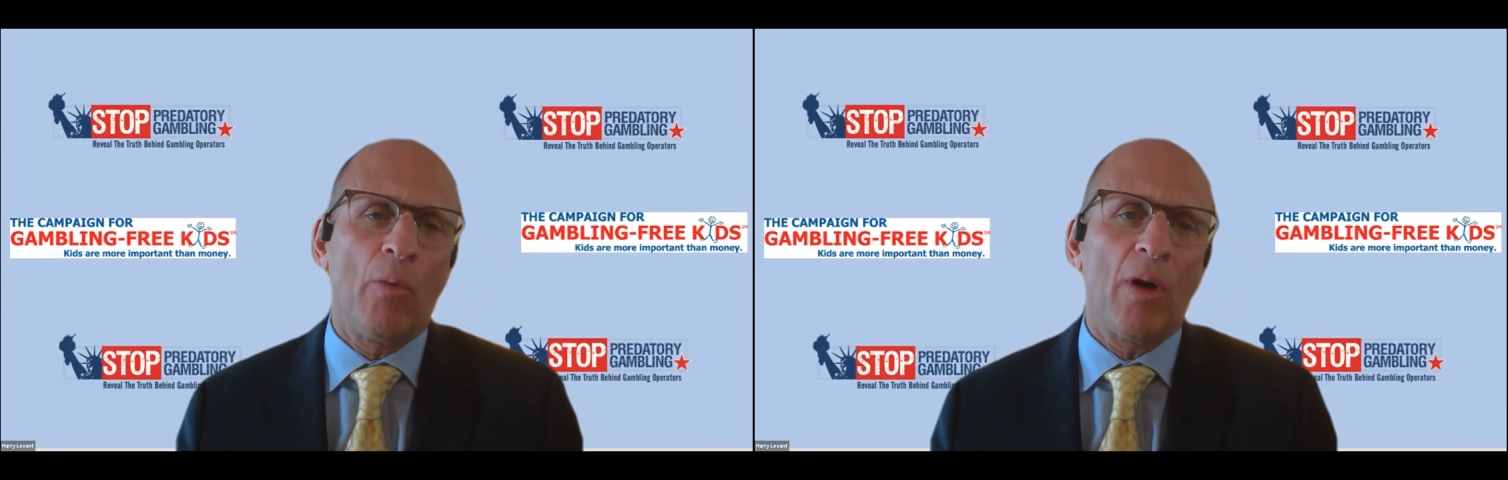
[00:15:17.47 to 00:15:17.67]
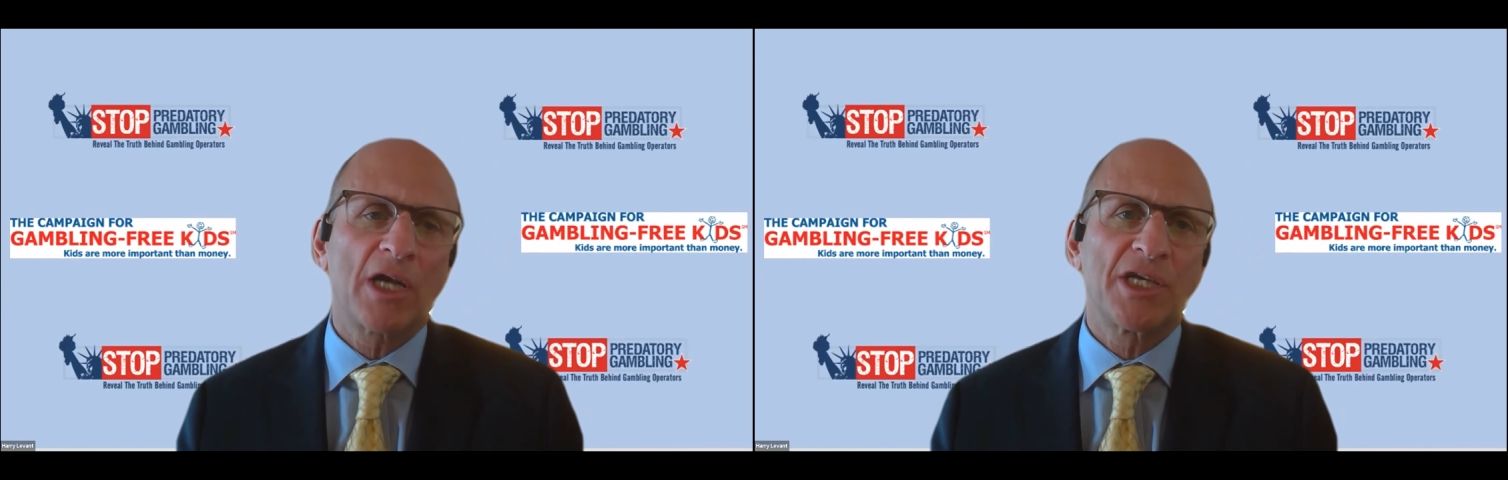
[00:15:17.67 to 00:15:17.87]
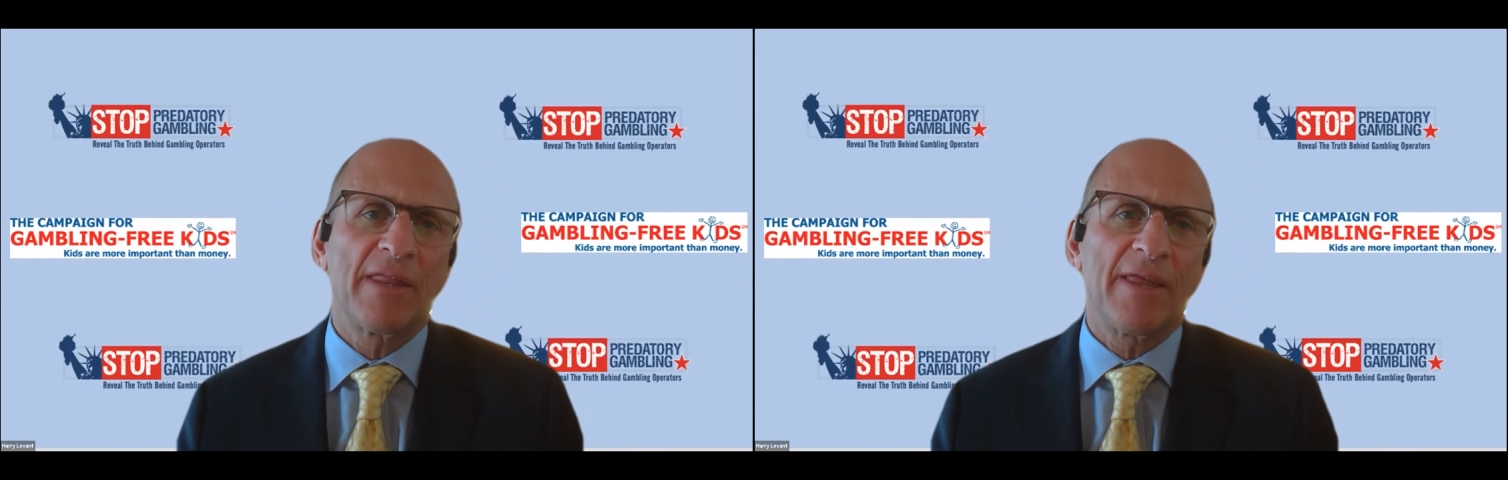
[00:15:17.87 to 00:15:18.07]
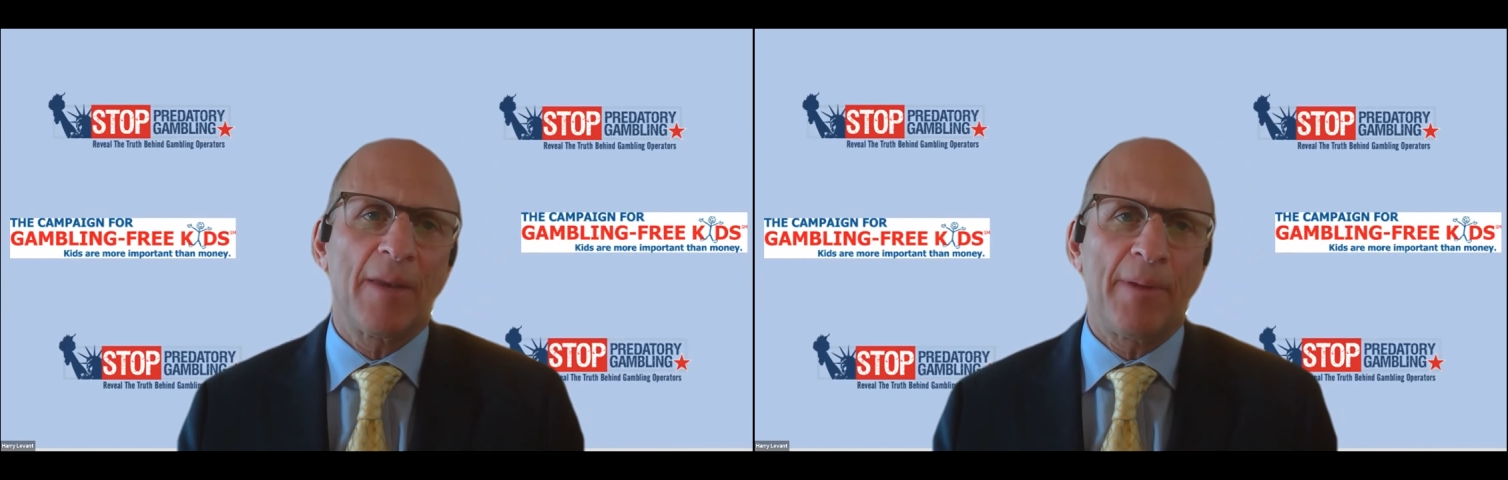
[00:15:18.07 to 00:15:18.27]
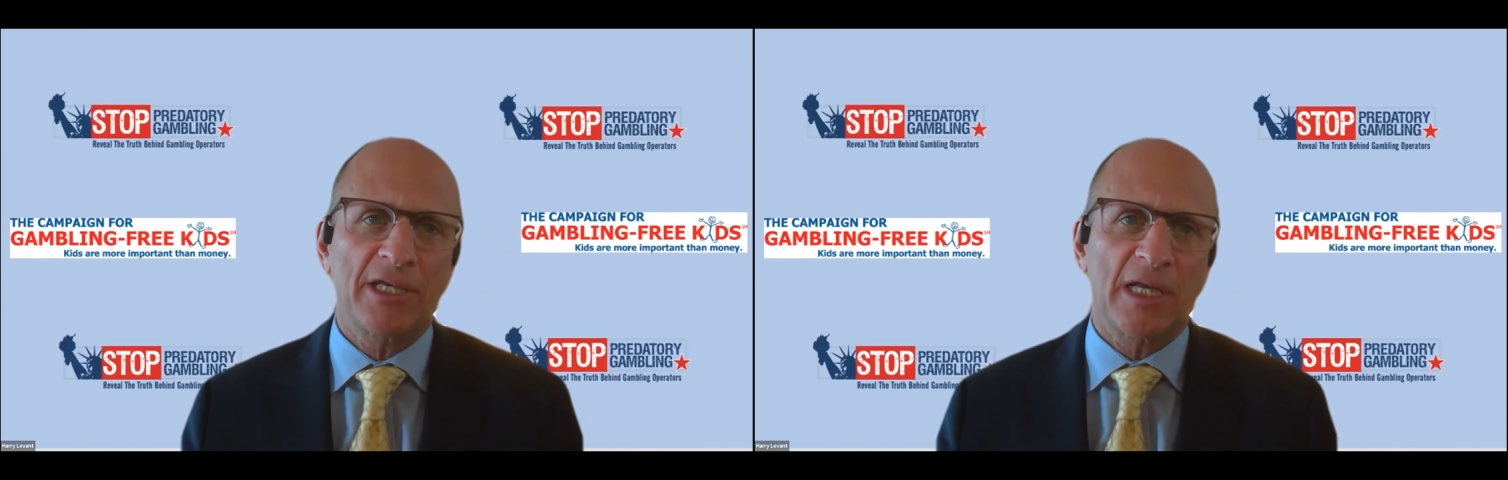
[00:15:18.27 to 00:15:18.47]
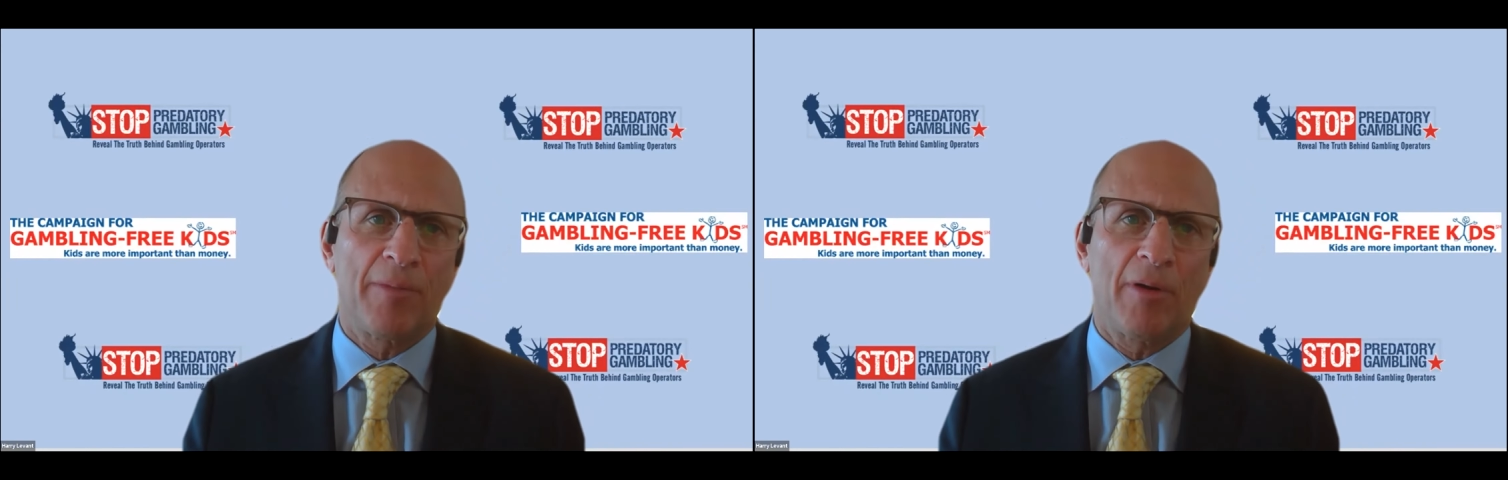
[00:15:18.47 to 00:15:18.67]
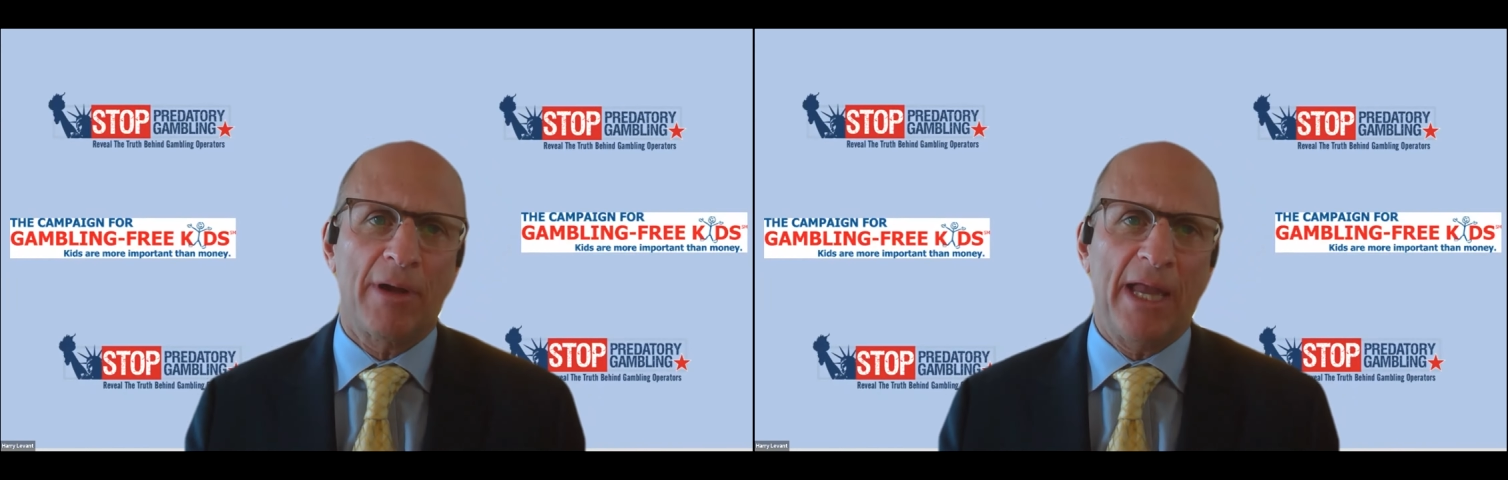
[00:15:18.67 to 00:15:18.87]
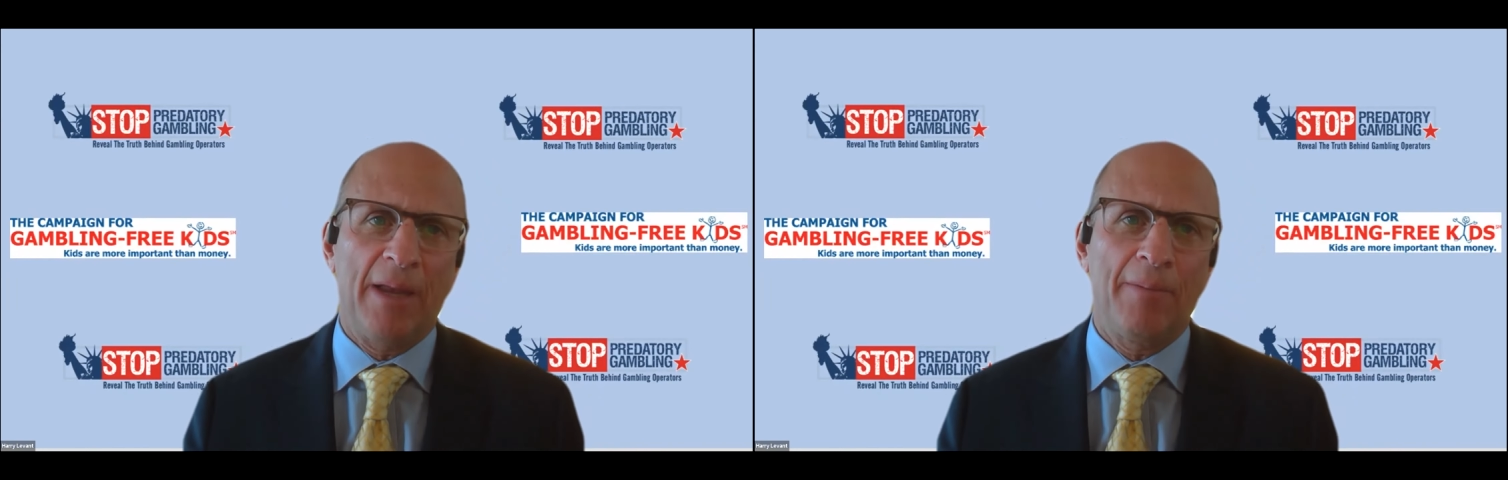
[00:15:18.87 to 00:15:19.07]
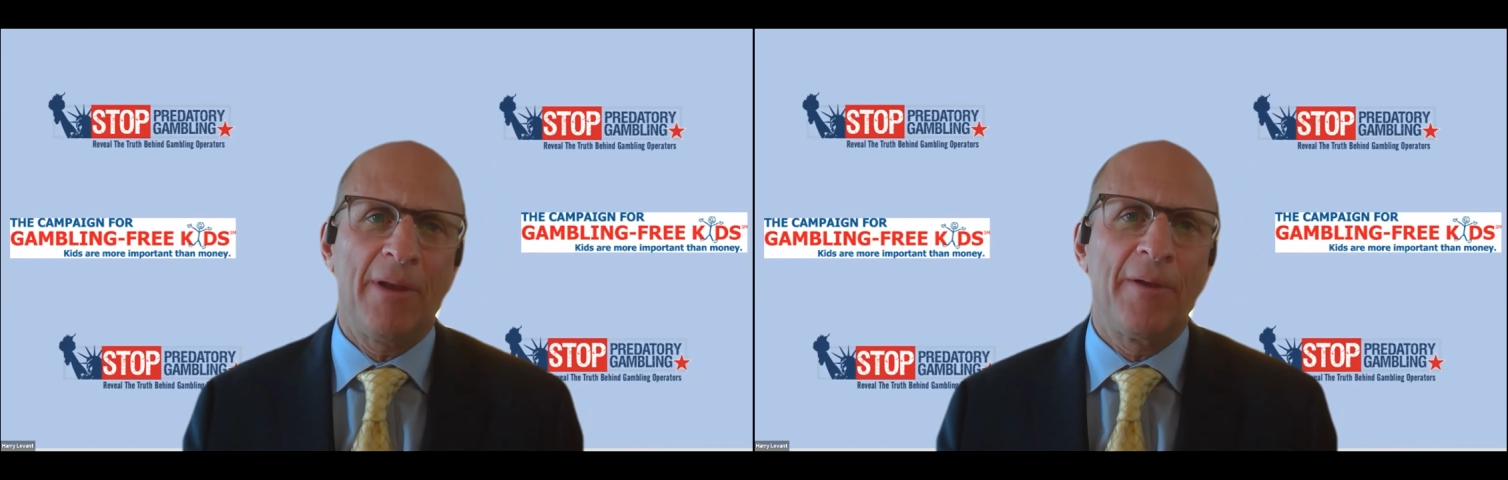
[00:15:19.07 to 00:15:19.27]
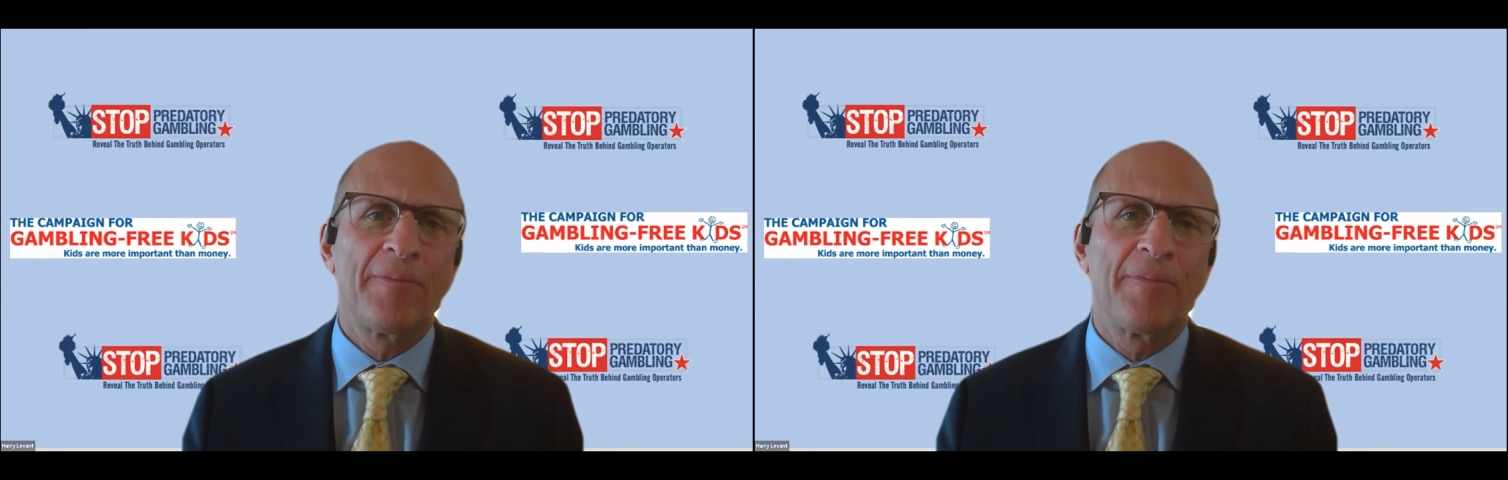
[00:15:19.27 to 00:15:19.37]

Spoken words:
watching that basketball game